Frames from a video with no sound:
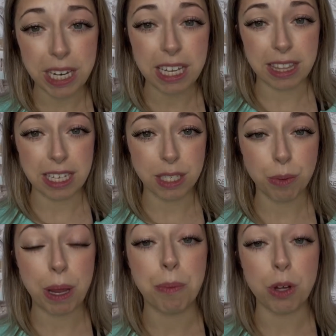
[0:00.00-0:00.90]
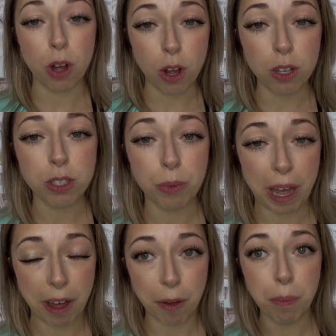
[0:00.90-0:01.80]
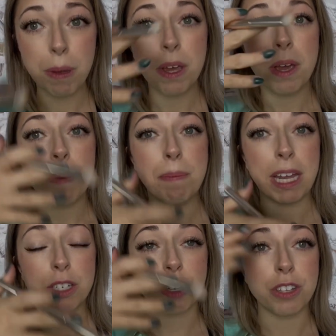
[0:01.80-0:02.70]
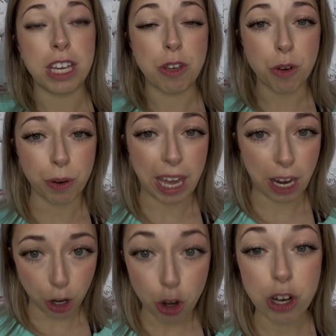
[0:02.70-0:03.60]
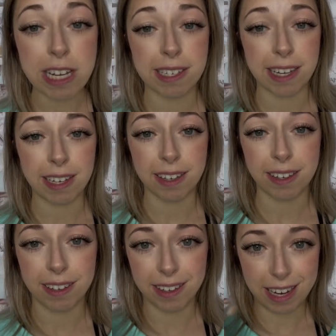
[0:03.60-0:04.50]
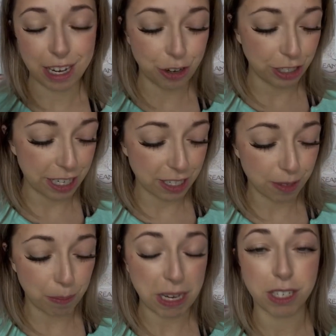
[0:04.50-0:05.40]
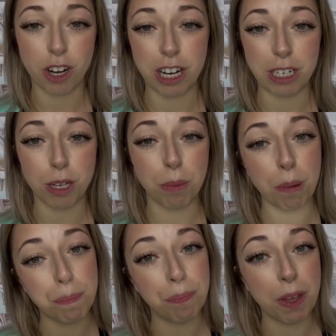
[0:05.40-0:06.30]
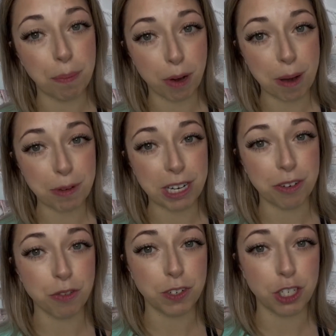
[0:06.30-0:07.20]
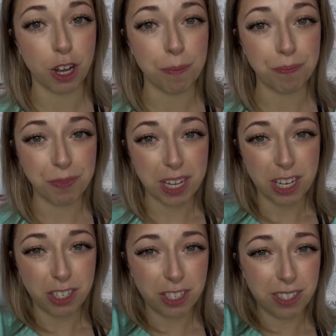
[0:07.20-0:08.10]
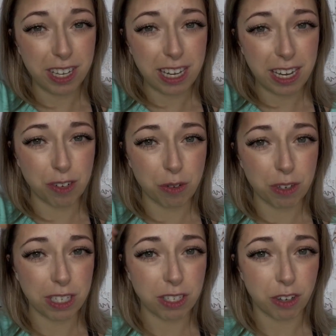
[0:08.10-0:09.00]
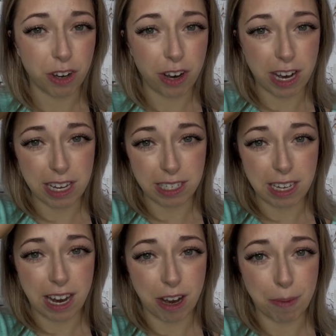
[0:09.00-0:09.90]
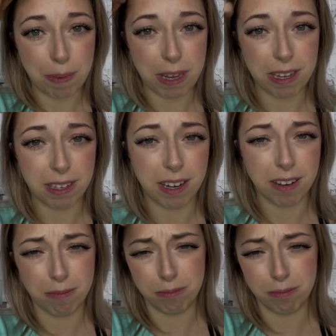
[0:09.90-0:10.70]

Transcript: it this way will also help make sure that you don't get creasing in your lids by starting to put a primer down over top. Just like ignore this crazy hairpiece here.